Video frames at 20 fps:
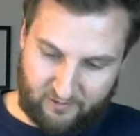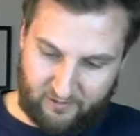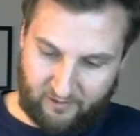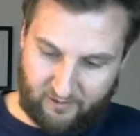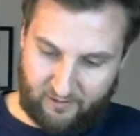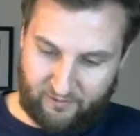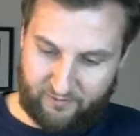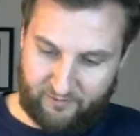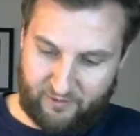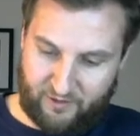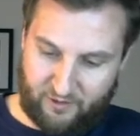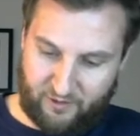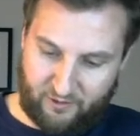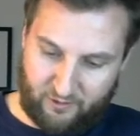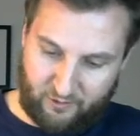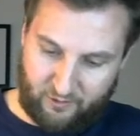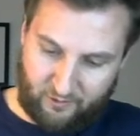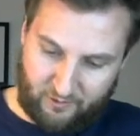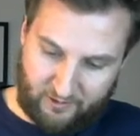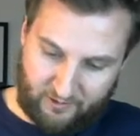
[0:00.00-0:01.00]
of
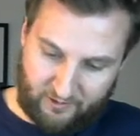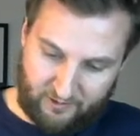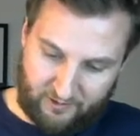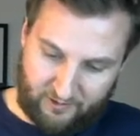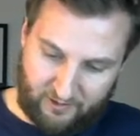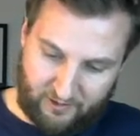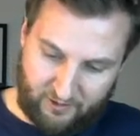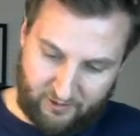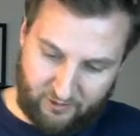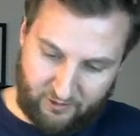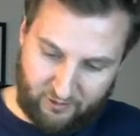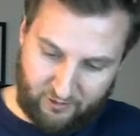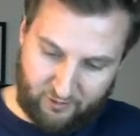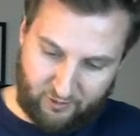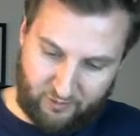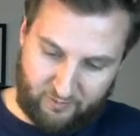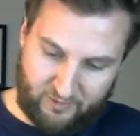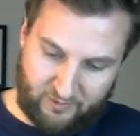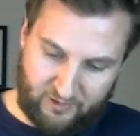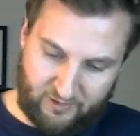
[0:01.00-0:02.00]
u
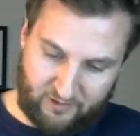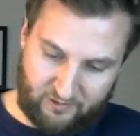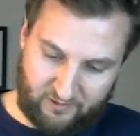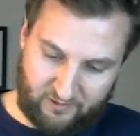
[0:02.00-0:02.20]
cubed